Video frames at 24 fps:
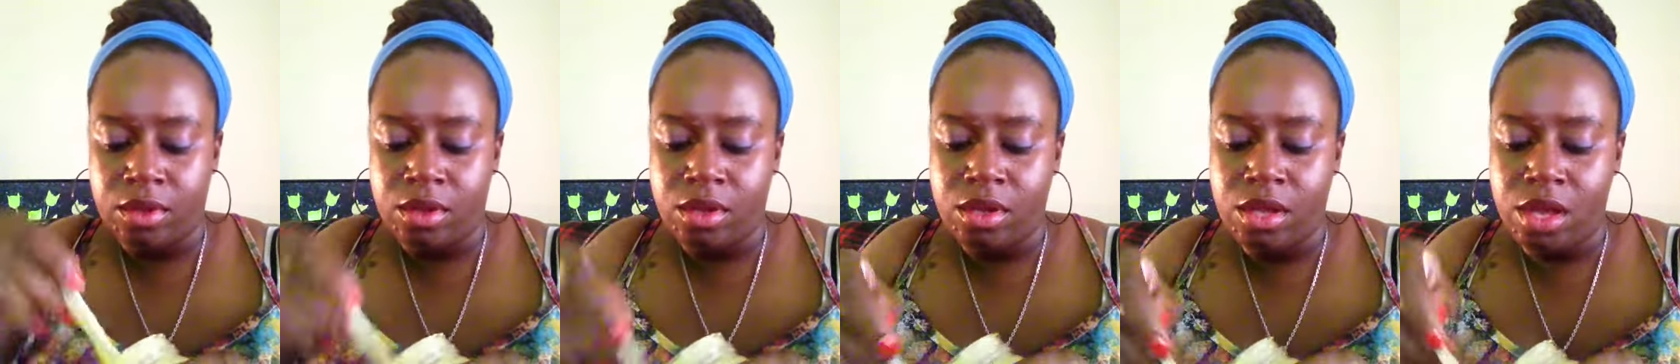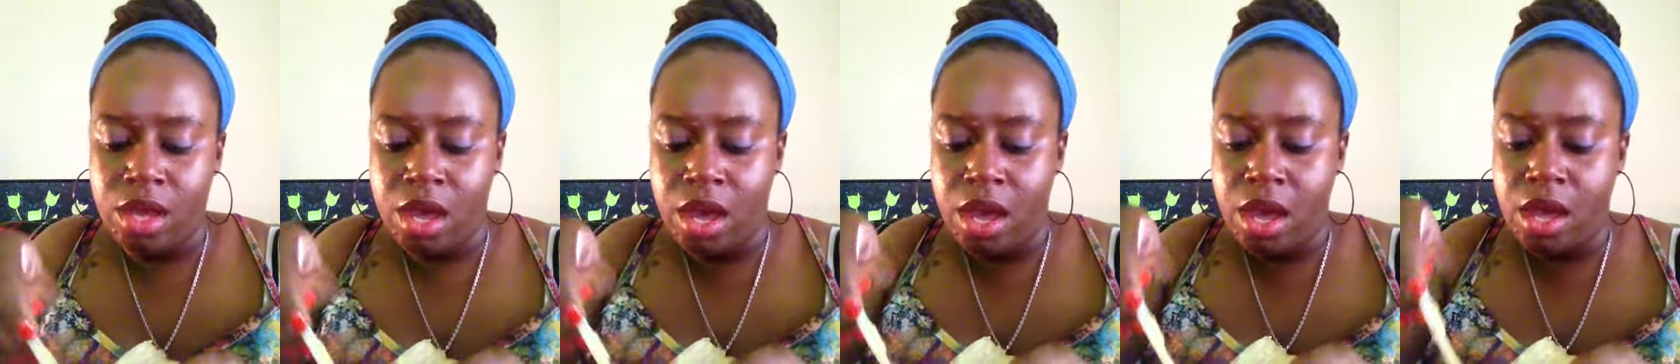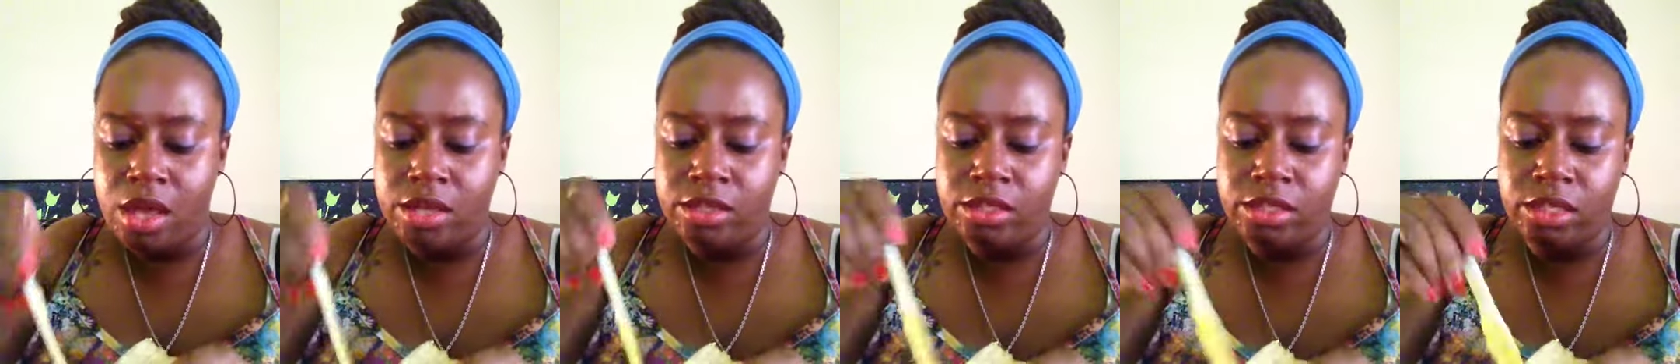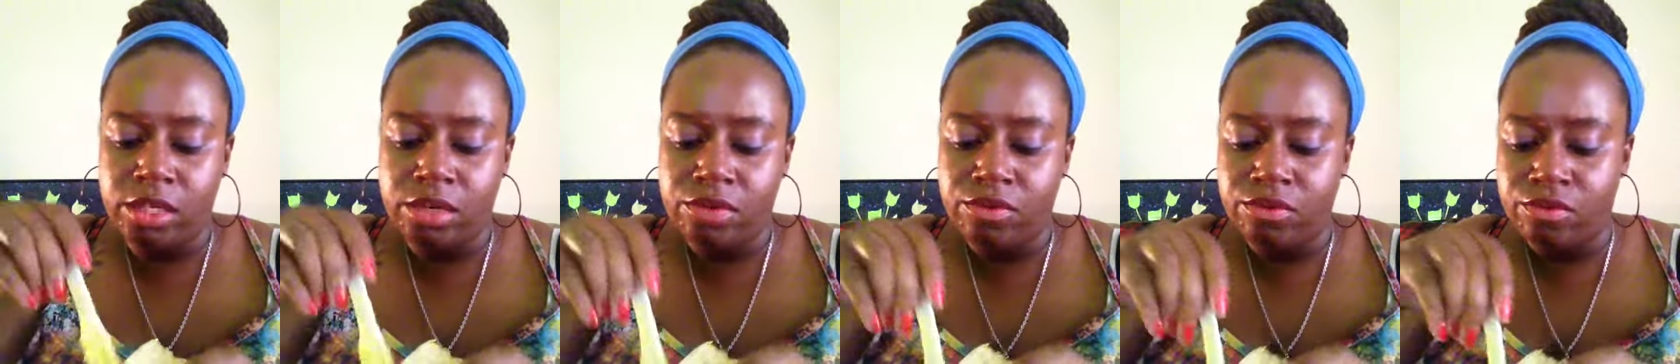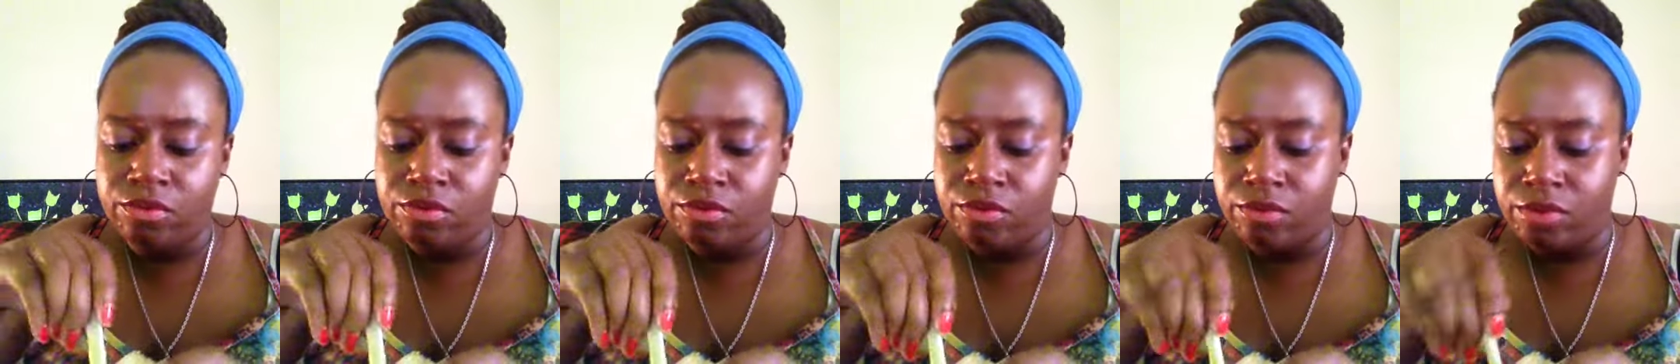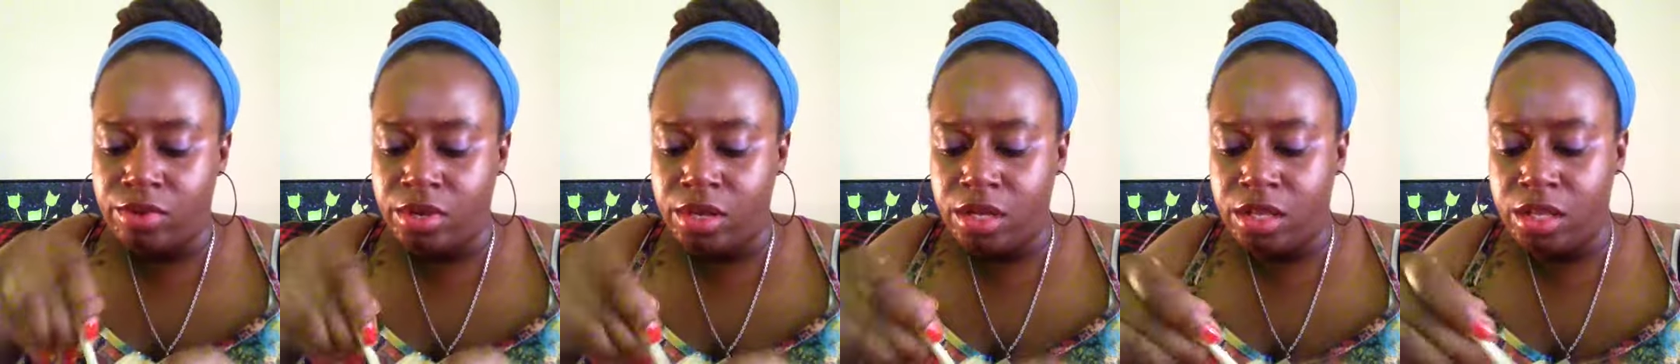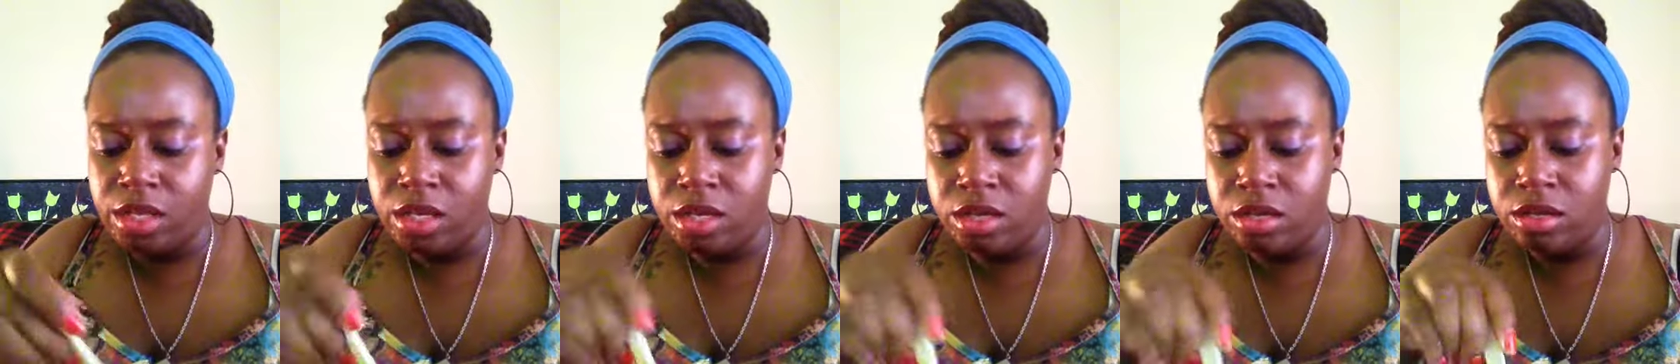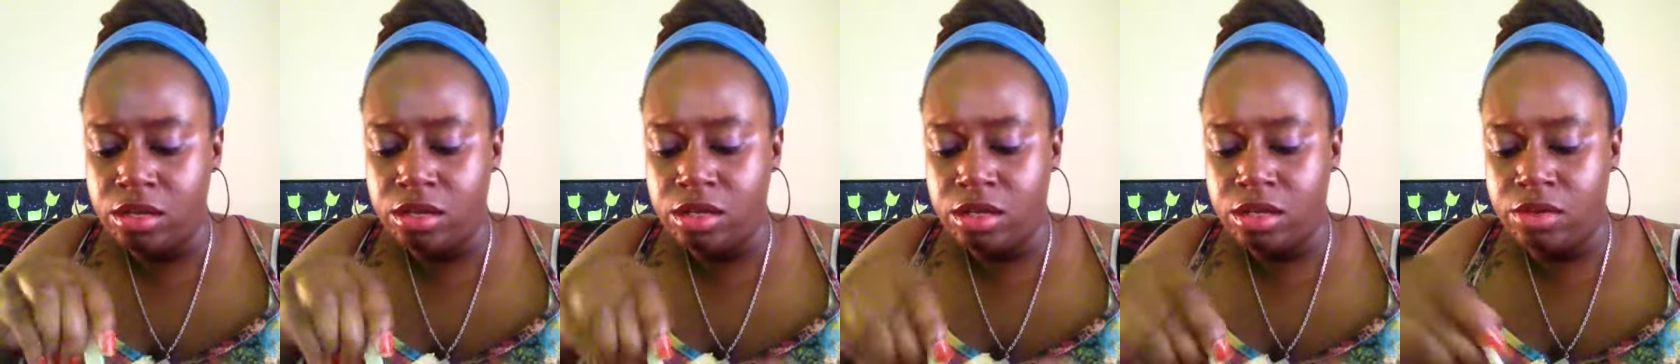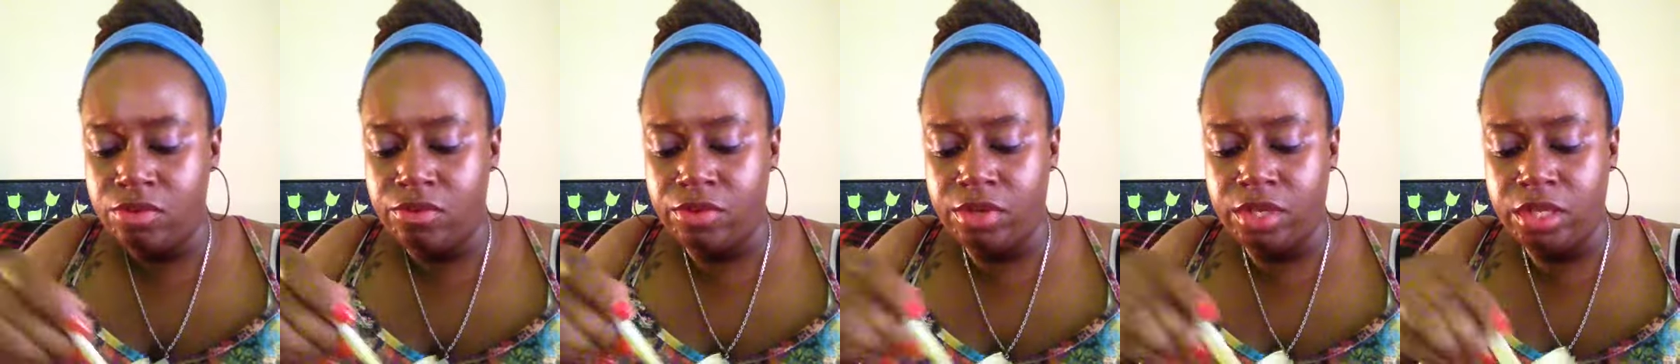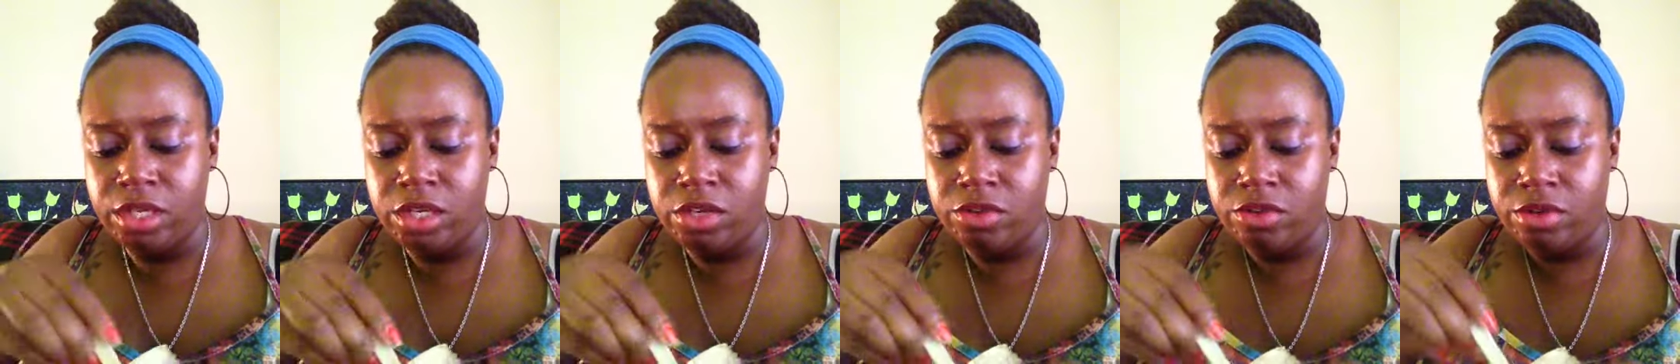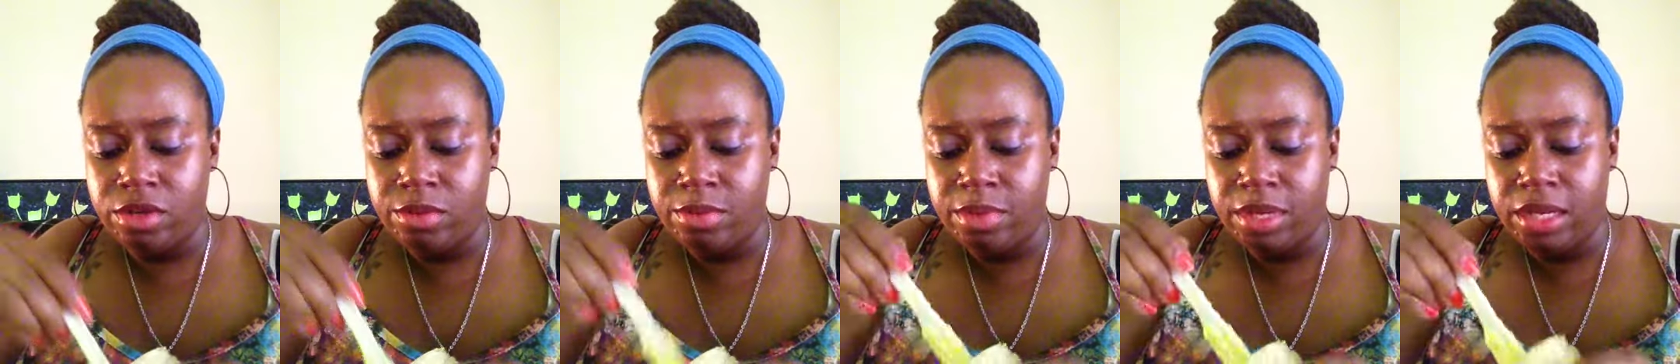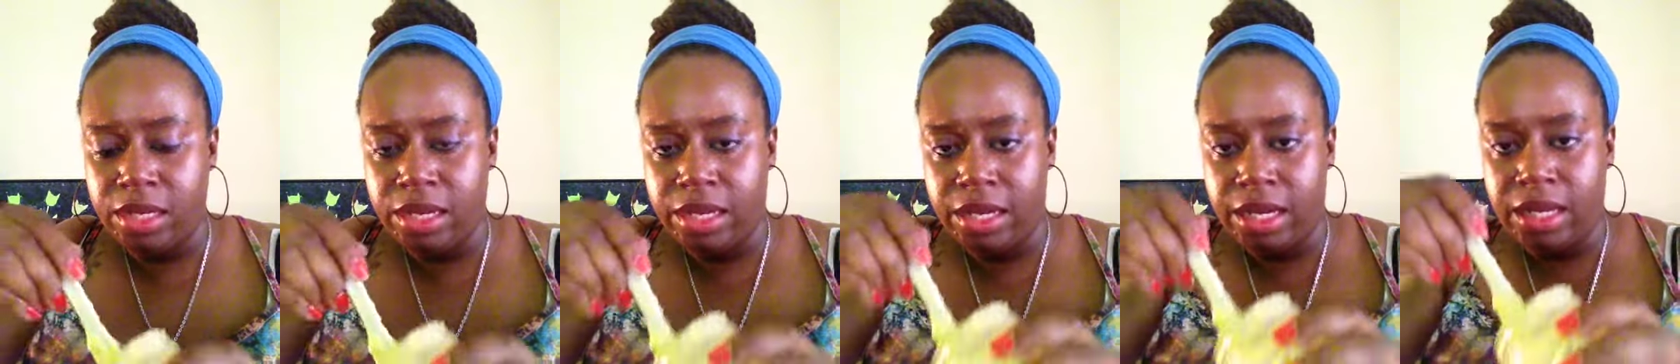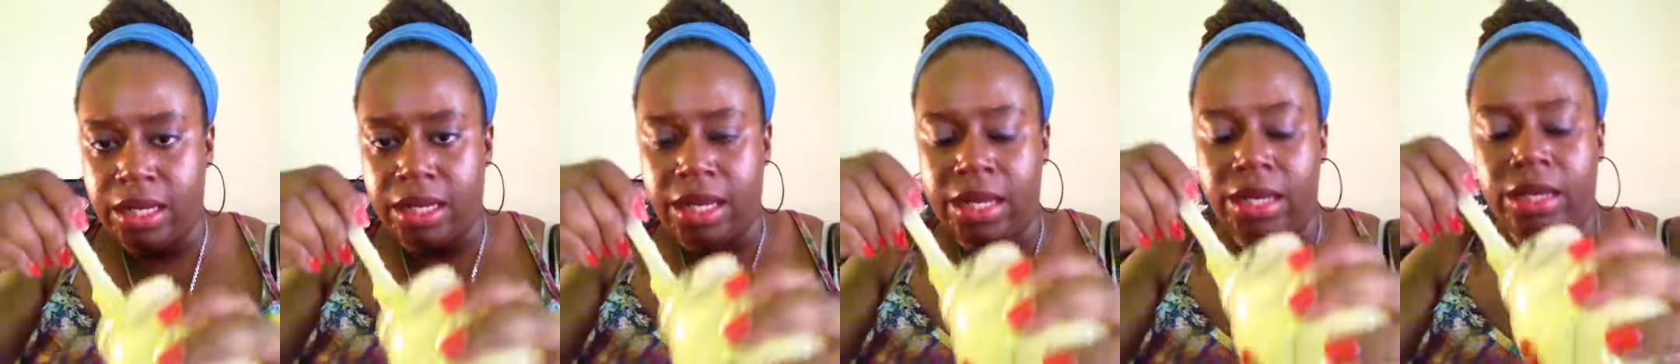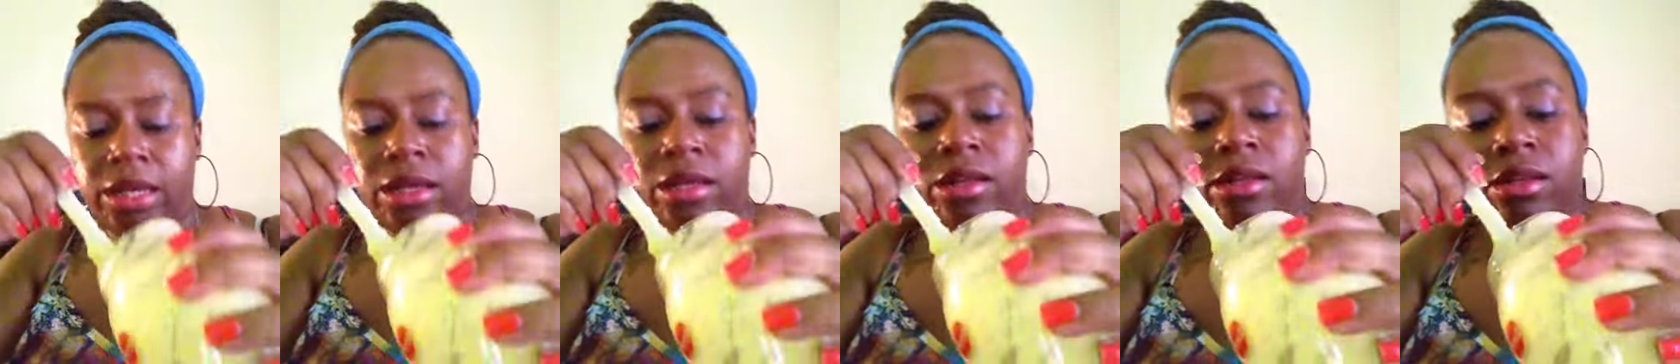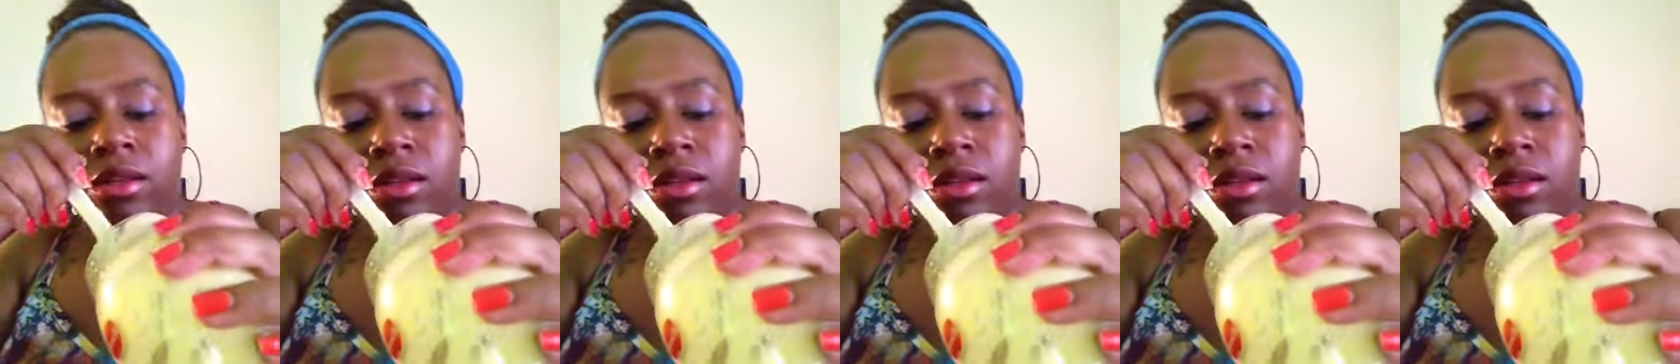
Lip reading: Yeah, it's getting really good, really creamy, like I like it.